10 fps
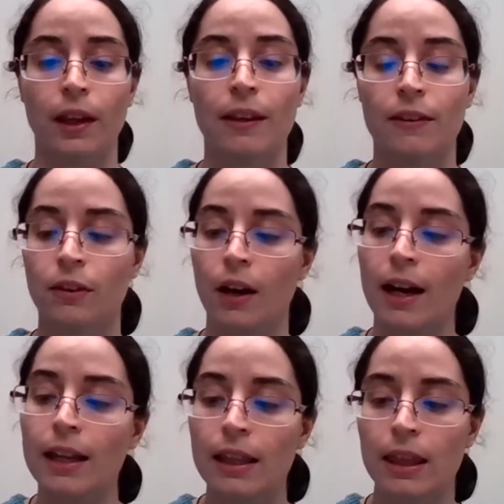is there
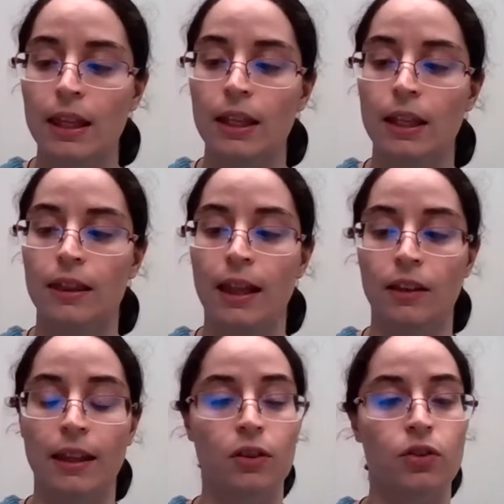anything
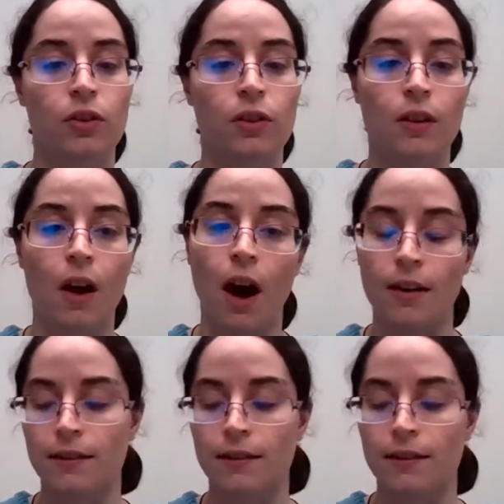that they should not